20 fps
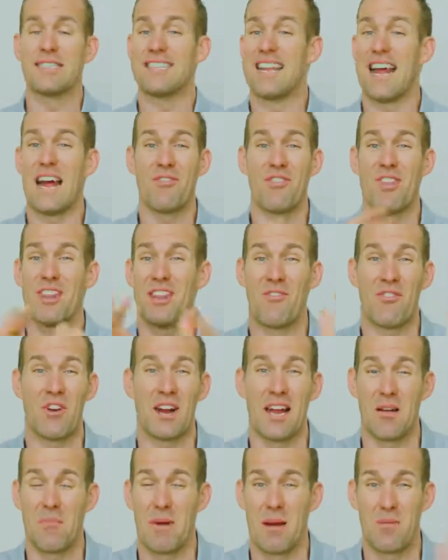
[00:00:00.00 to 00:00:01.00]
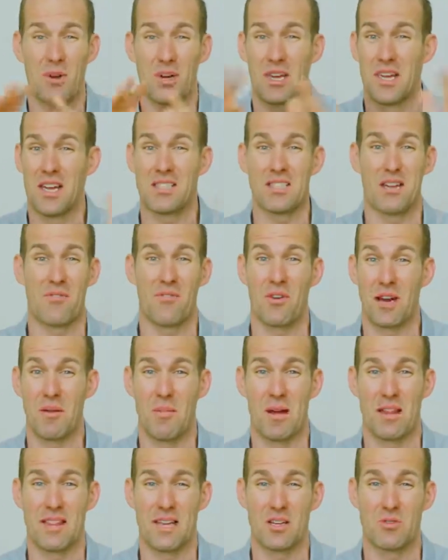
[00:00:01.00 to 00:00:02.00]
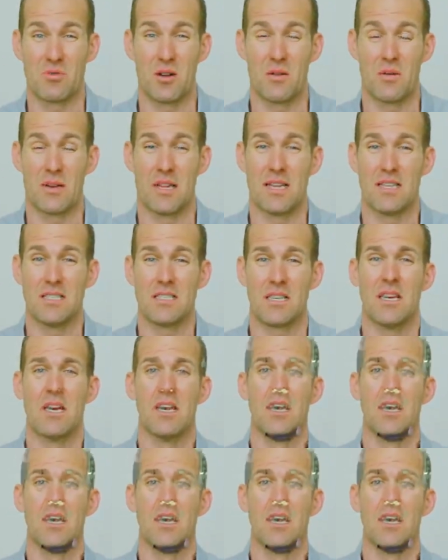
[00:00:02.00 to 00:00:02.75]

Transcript: and then after that, they forgot about them. They're kids, they forget about things really, really easy.